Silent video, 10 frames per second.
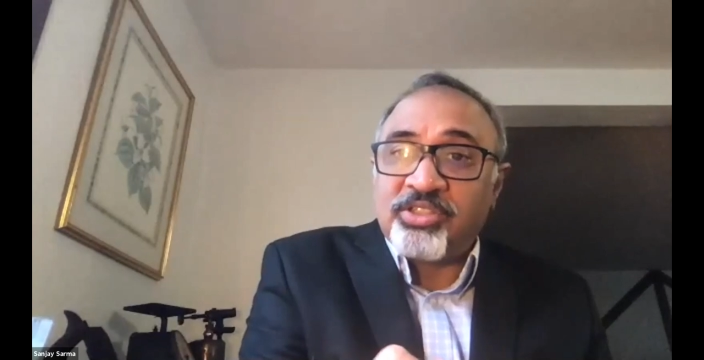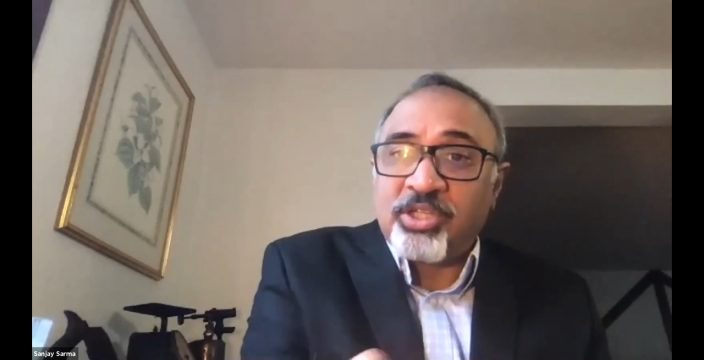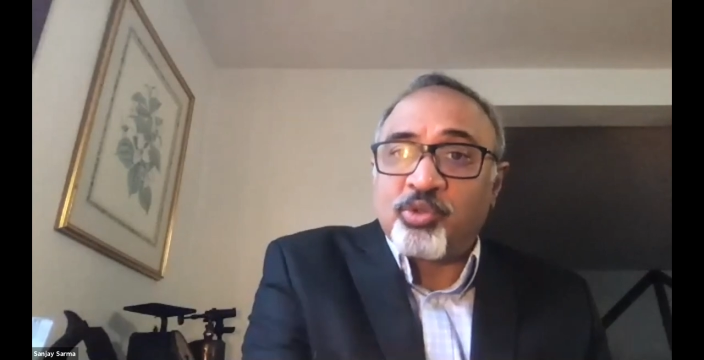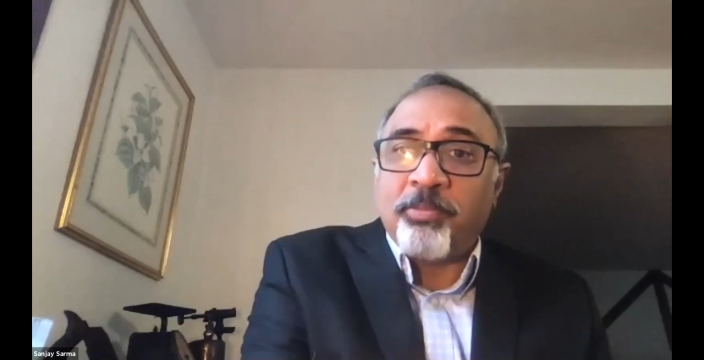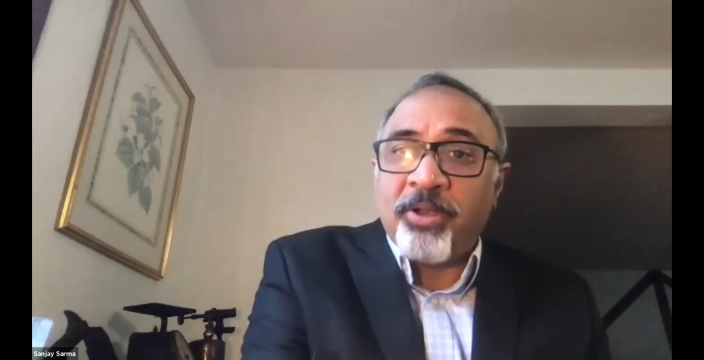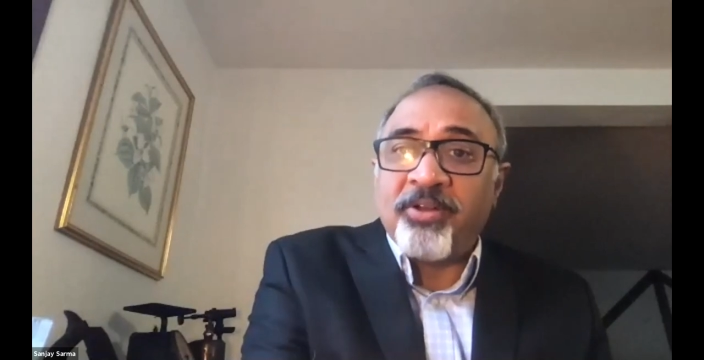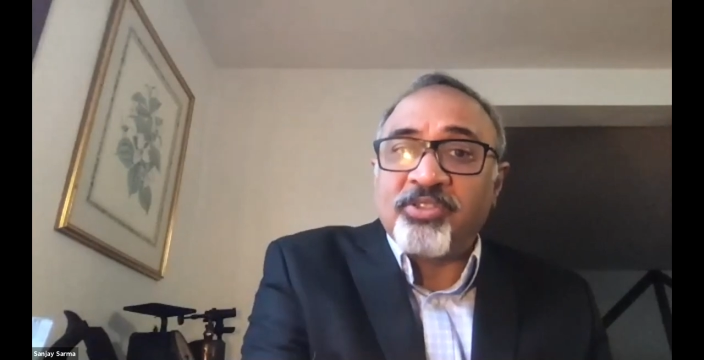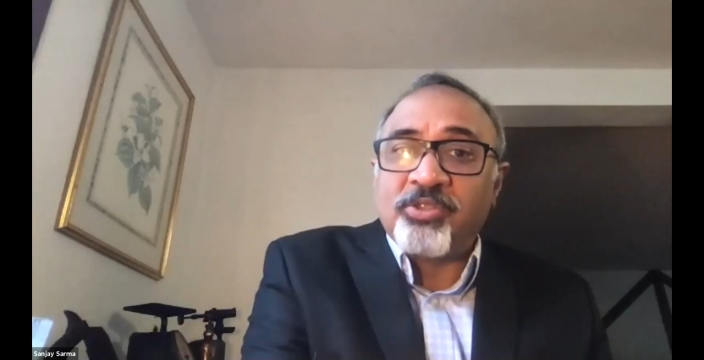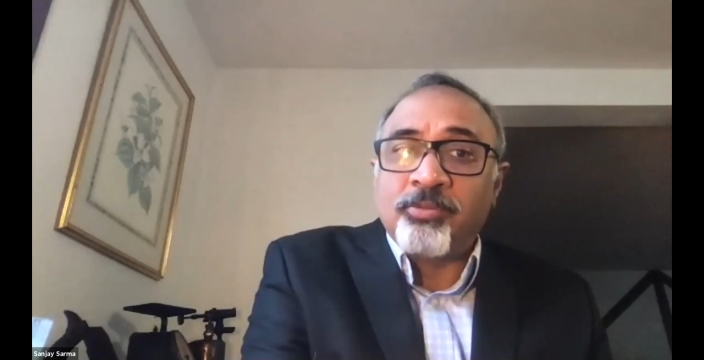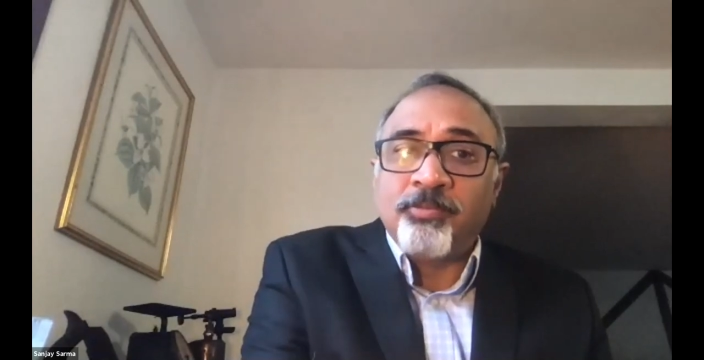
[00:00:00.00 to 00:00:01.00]
That's what parents
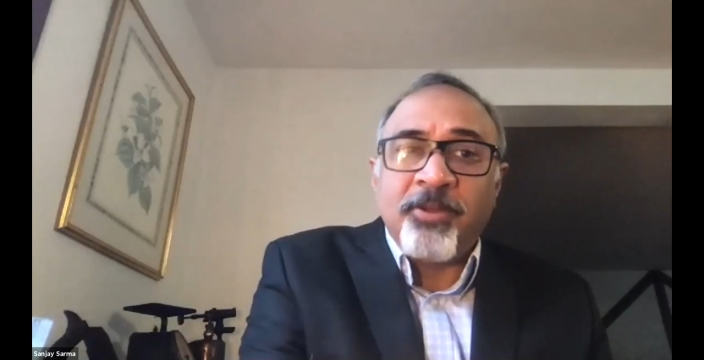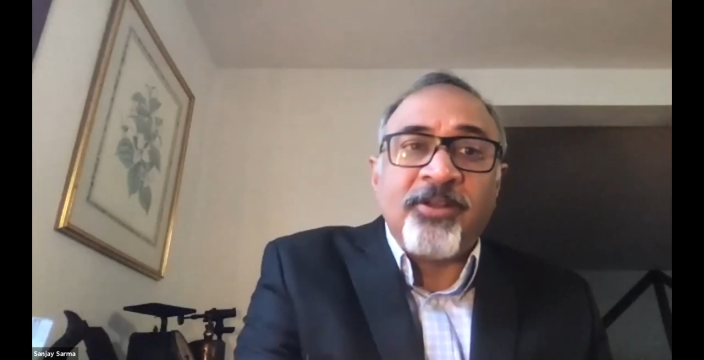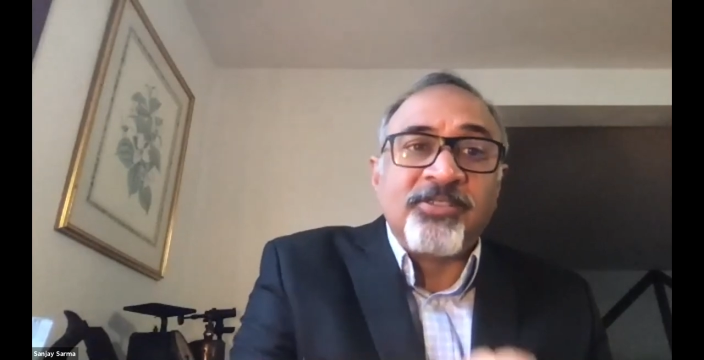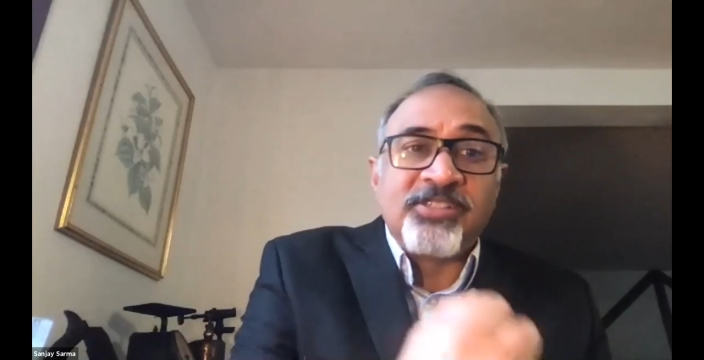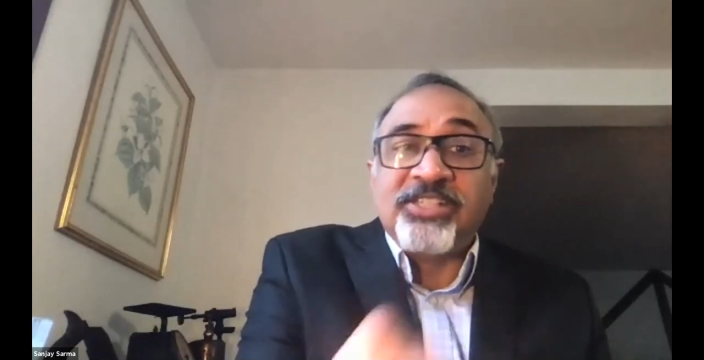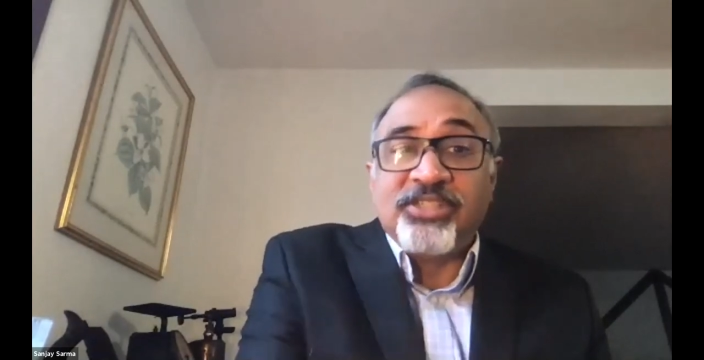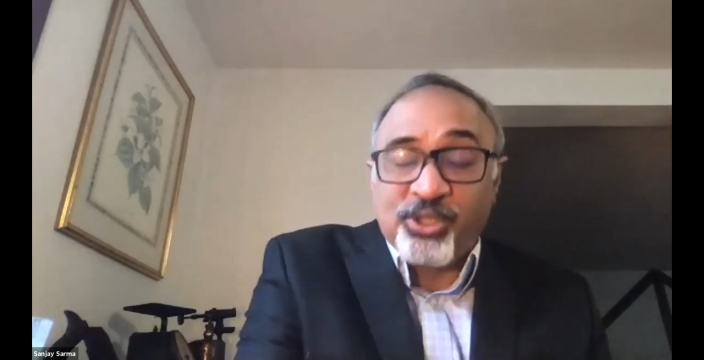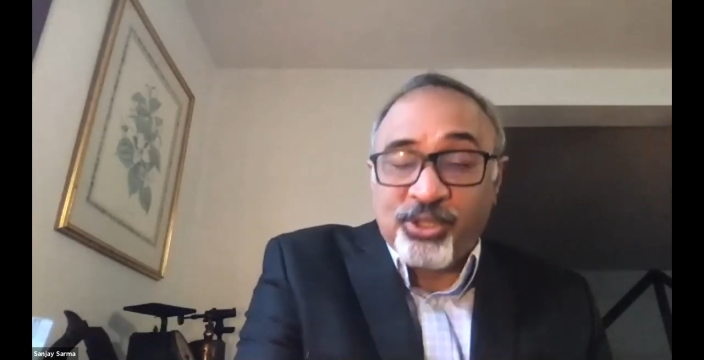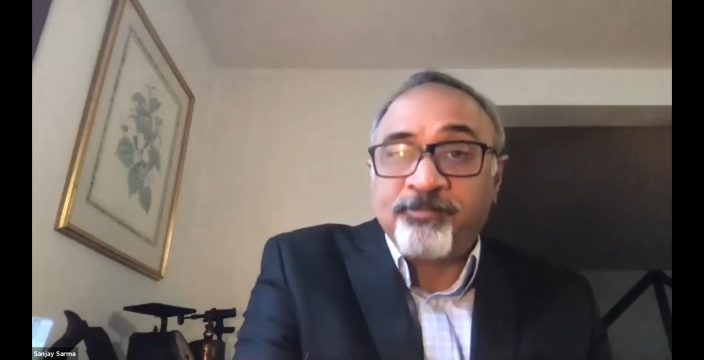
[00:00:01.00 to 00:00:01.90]
do. Parents teach.